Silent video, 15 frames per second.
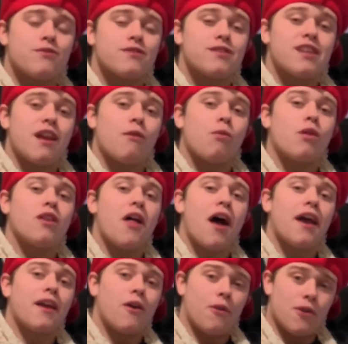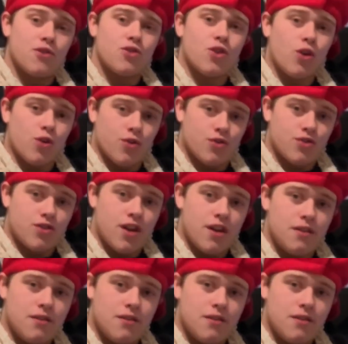instead of relying on the church.